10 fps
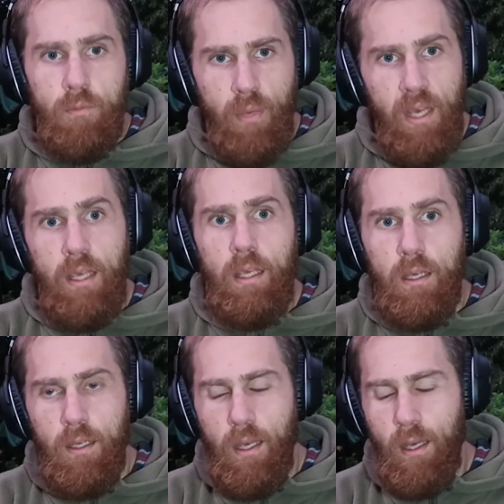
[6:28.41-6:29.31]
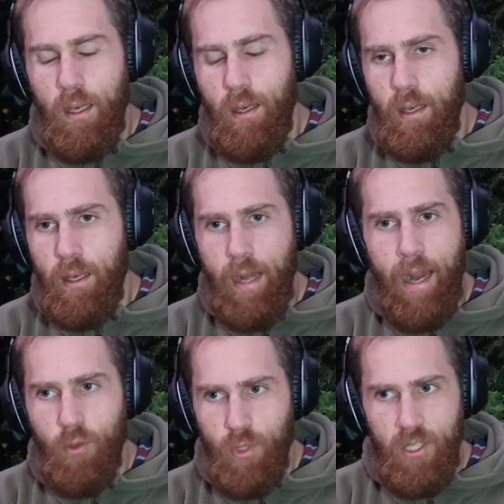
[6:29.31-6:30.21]
be an
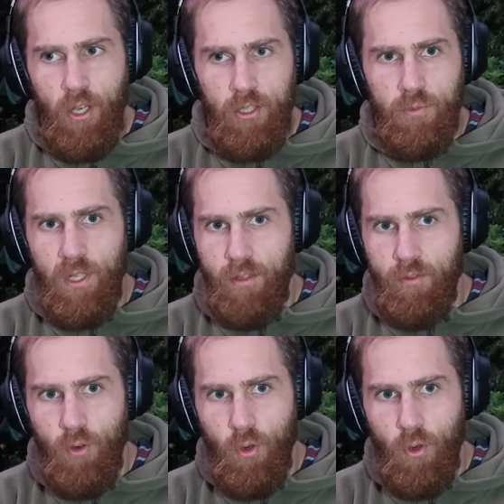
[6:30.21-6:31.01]
adequate dose, but if